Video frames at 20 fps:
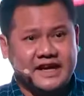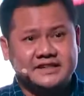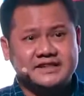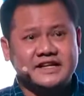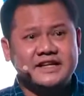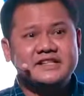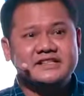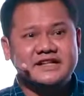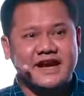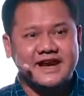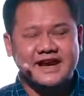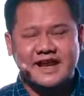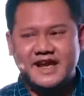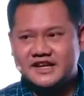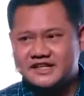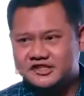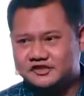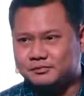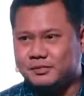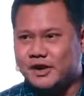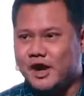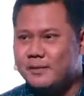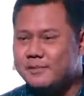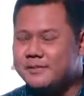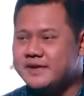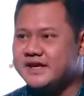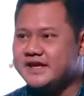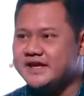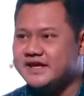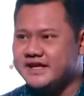I think Thailand is
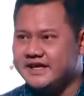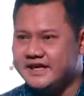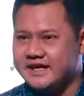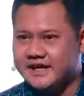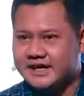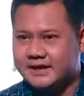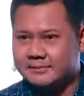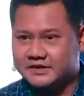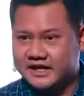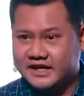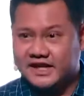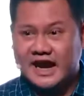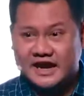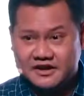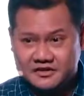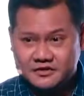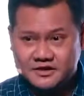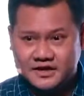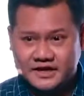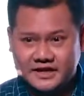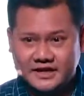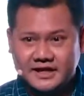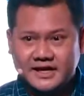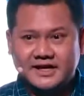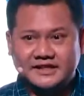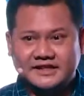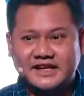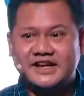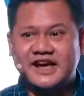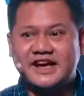probably the country
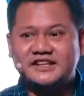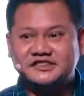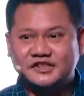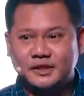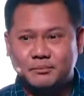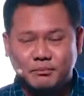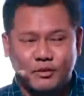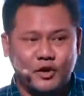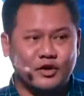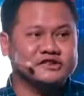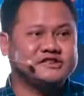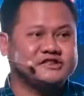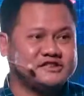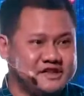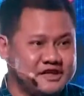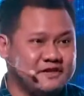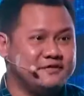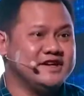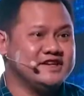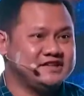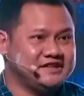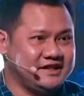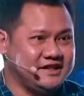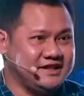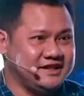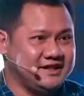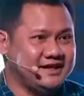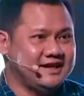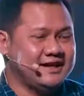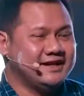that has the most
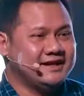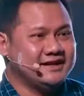CVC